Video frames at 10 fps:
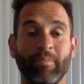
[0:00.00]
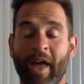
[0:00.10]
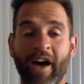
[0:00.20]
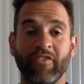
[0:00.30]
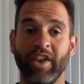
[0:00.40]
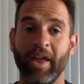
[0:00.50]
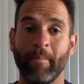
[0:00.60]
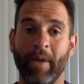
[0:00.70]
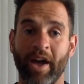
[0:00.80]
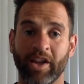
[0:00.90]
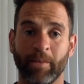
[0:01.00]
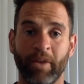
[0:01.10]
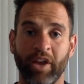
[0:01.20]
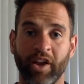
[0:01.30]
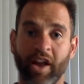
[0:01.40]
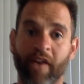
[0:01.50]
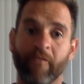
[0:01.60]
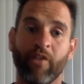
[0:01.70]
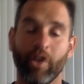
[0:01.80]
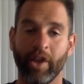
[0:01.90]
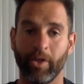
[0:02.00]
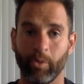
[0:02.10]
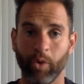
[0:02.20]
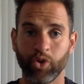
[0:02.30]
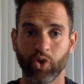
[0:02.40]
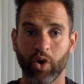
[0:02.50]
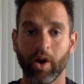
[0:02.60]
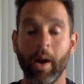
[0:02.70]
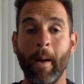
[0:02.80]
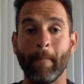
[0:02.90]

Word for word: have an impact depending on how far down the road you are.